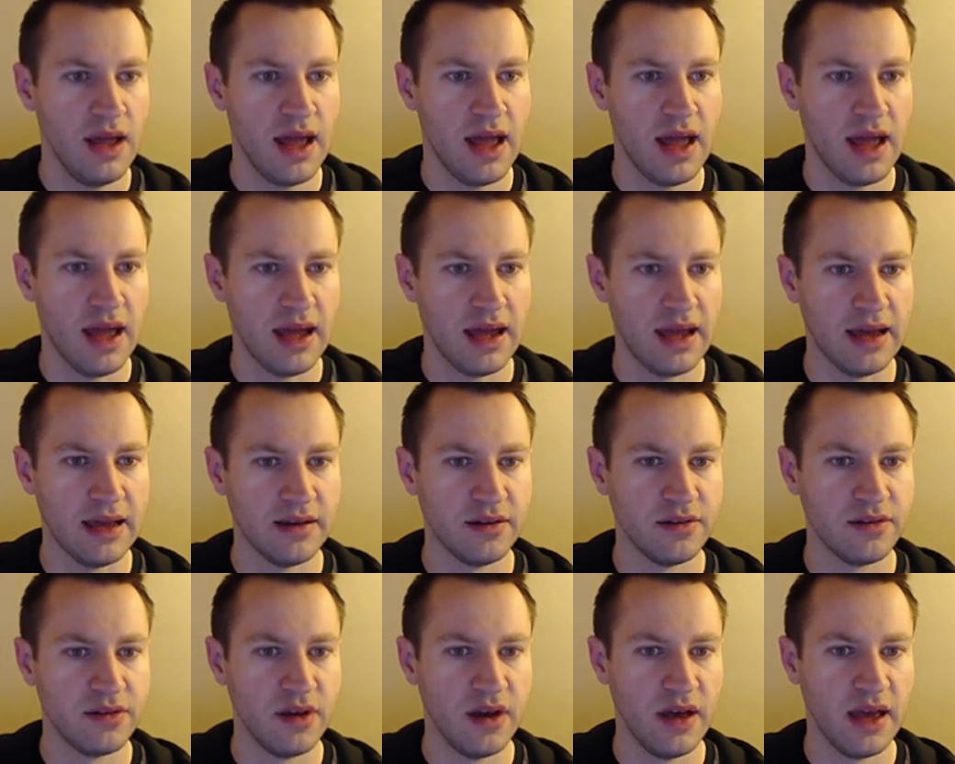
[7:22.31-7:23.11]

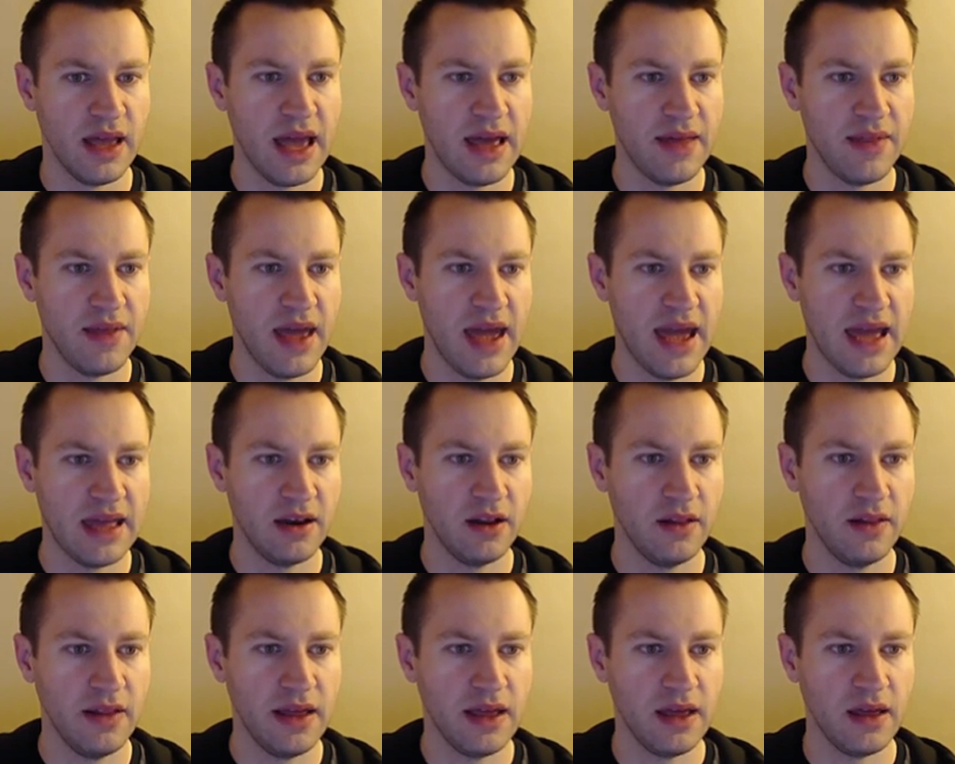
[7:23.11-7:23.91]
And again, the
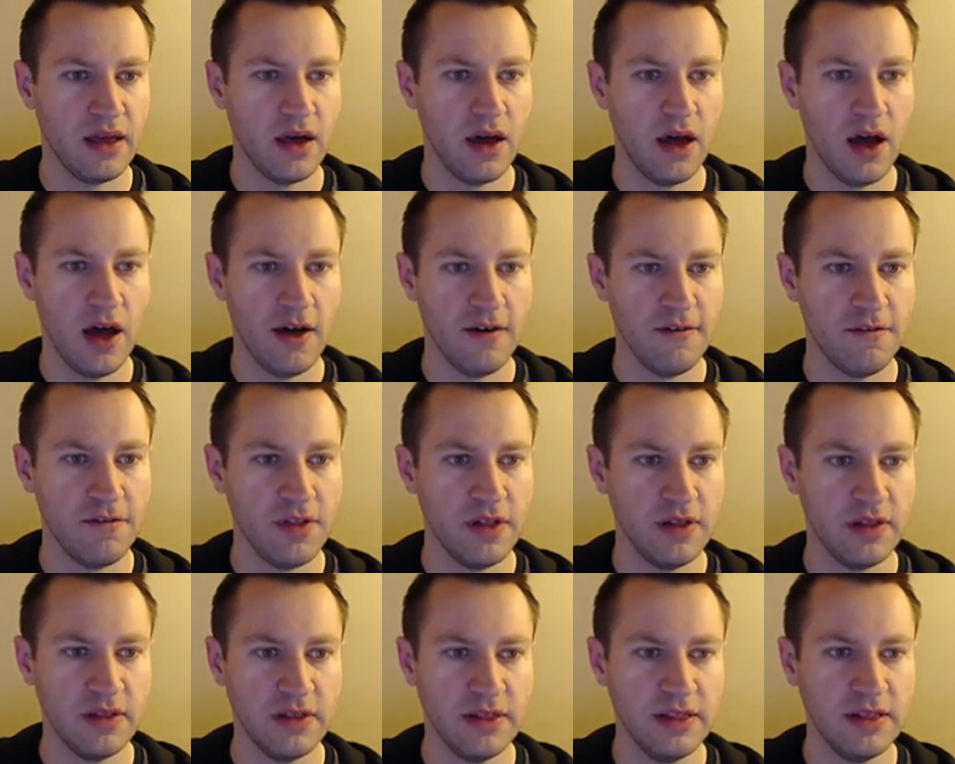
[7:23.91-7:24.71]
handling of
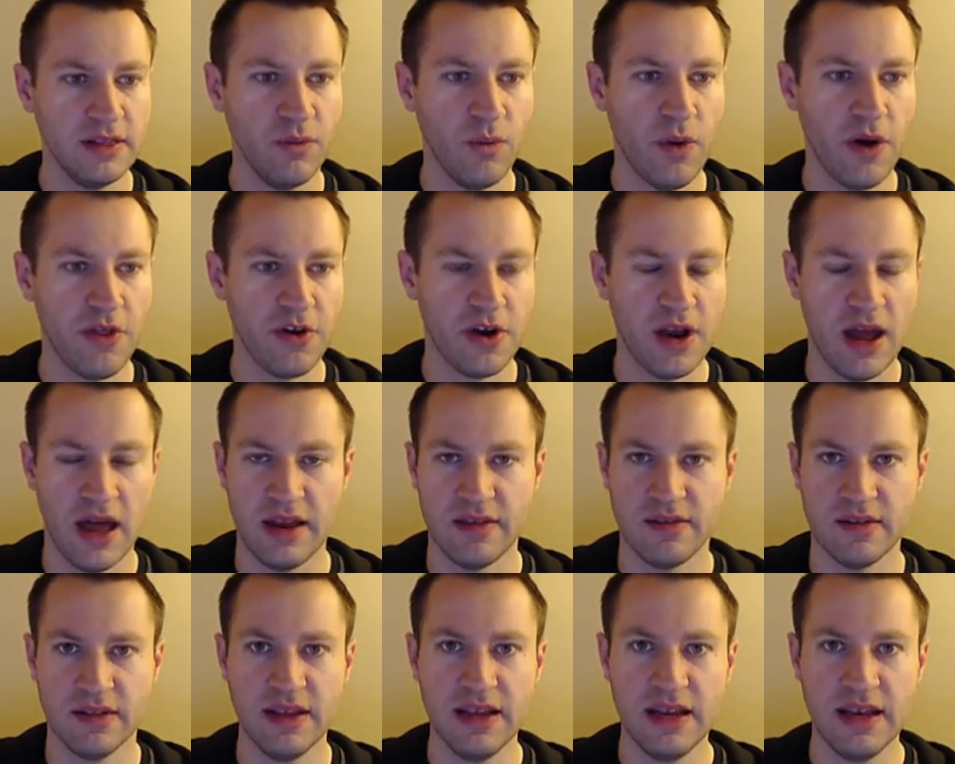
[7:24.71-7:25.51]
the whether or not
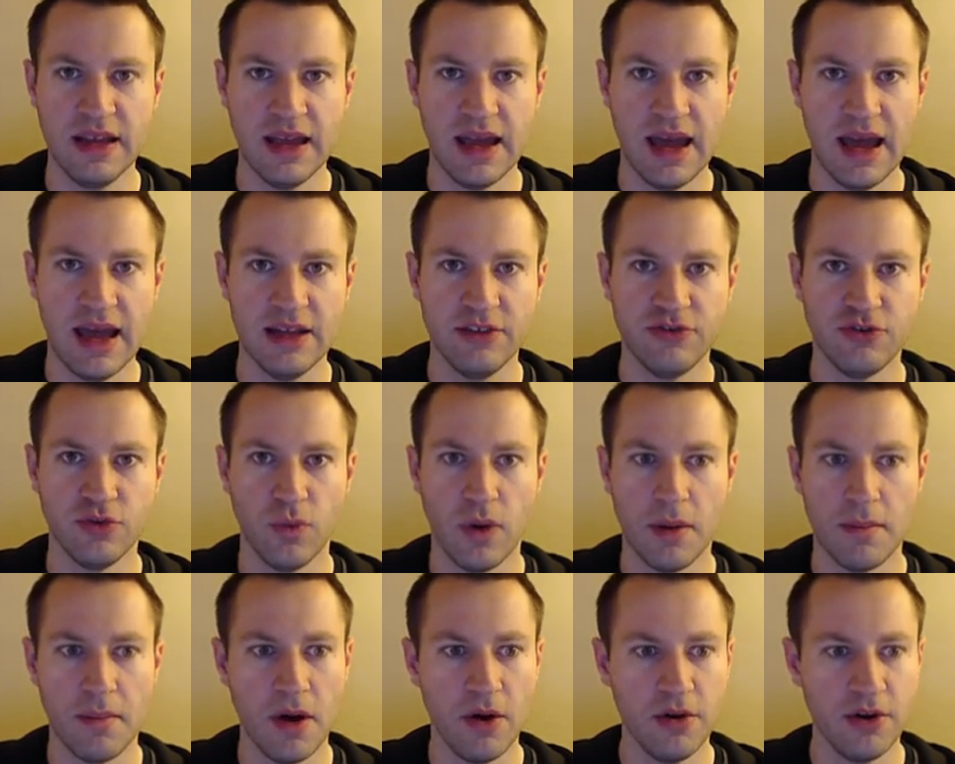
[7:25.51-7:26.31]
it's a leading edge and
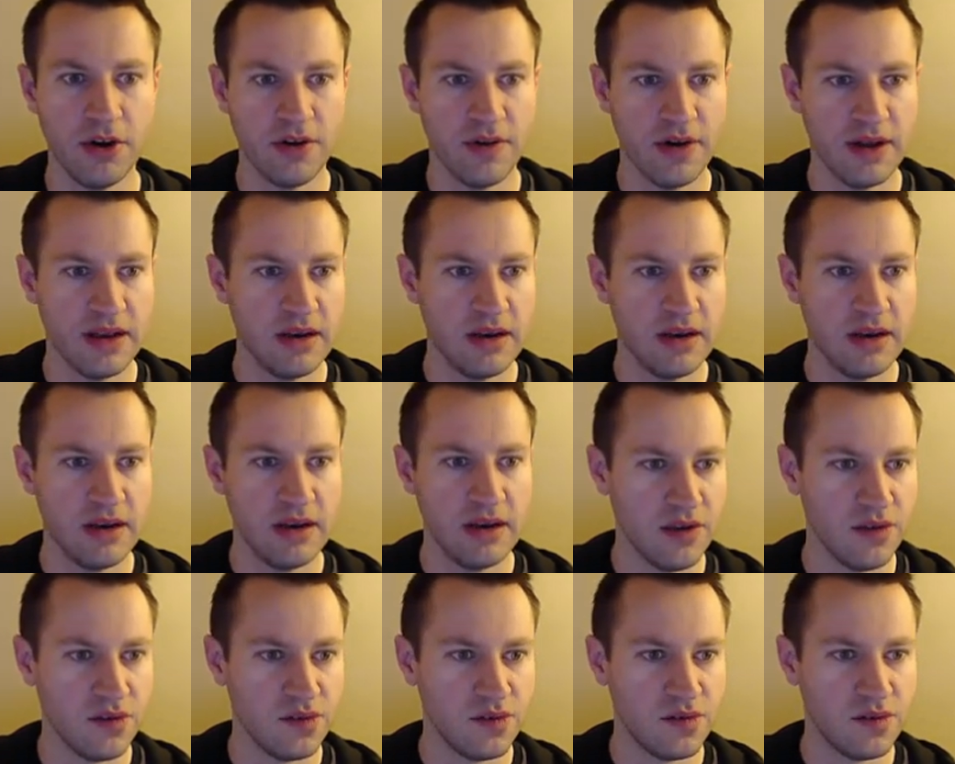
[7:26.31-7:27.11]
what mode you're in
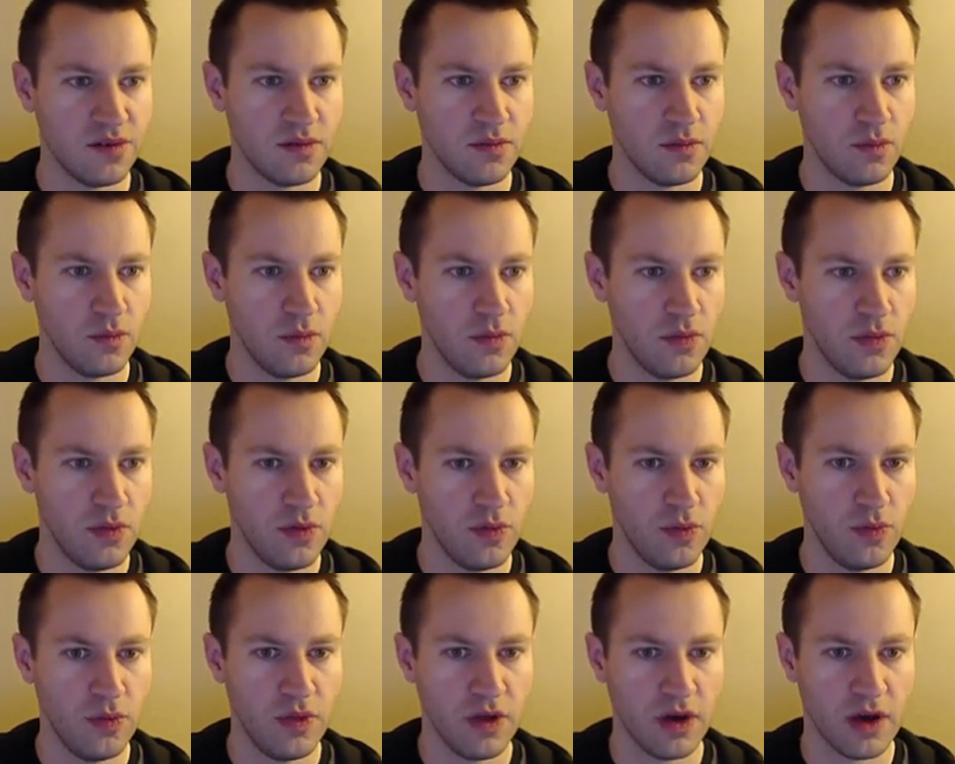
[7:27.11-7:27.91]
is
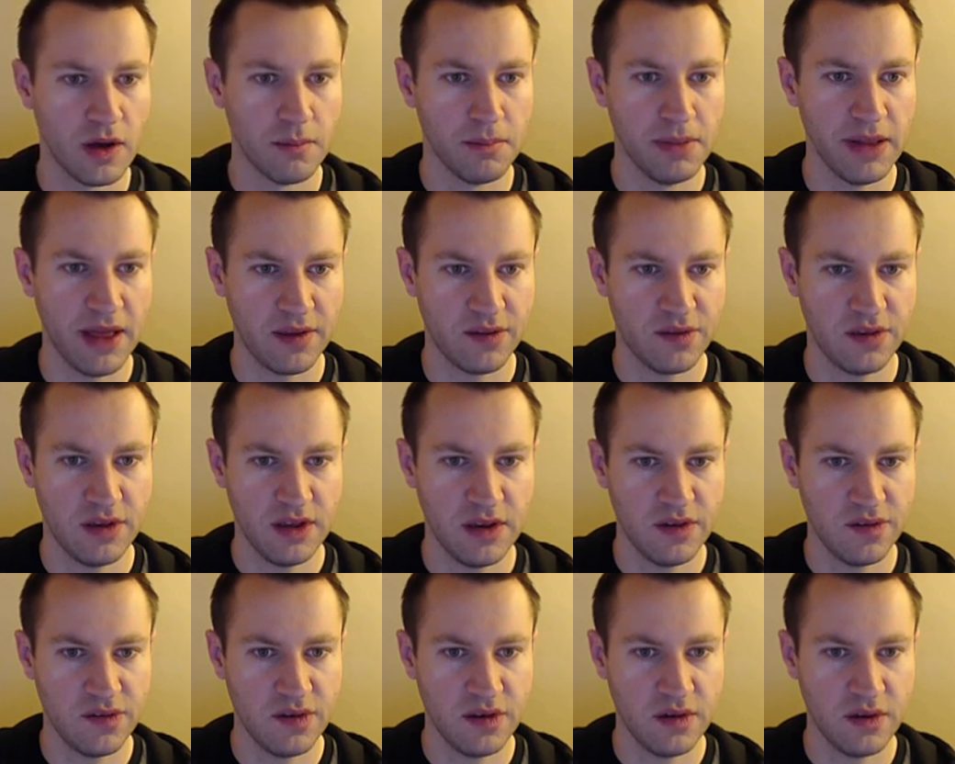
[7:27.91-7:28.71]
the
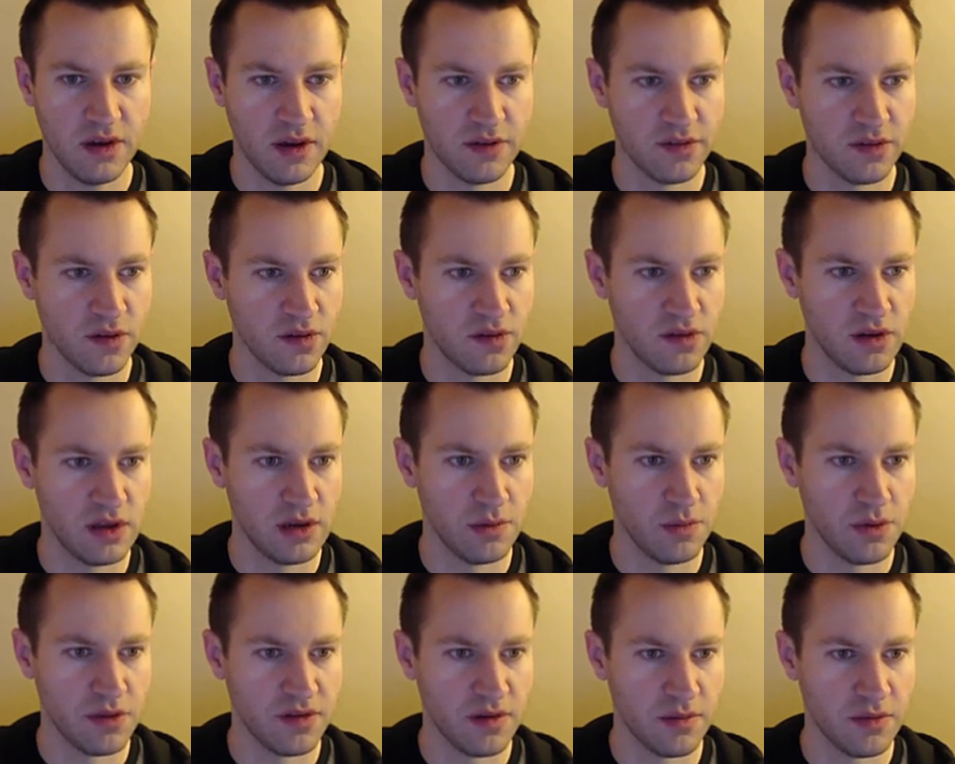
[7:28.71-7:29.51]
complexities
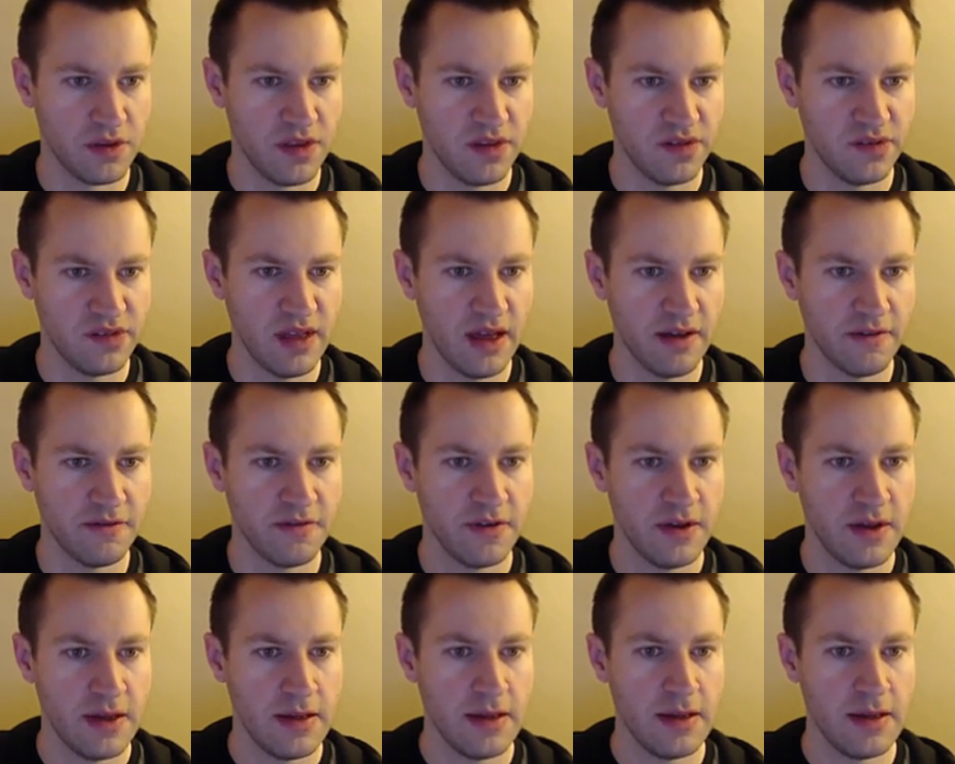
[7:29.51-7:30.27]
associated with some of this stuff.